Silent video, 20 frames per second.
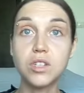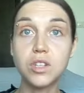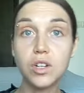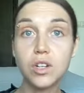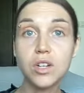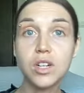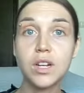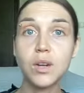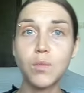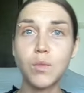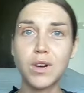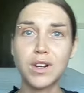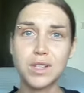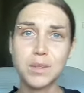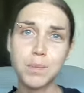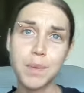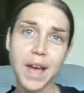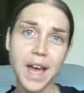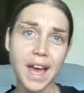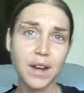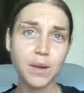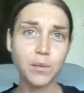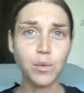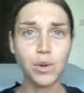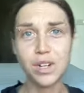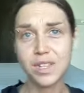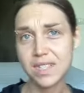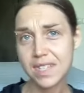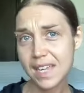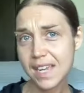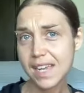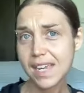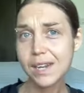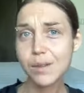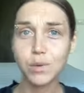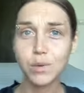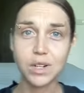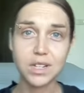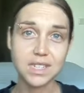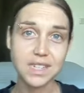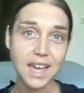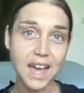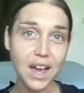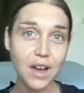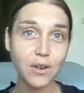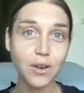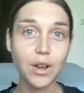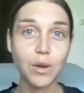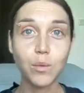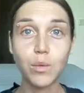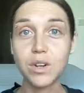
good and what is bad and what is in and what is out and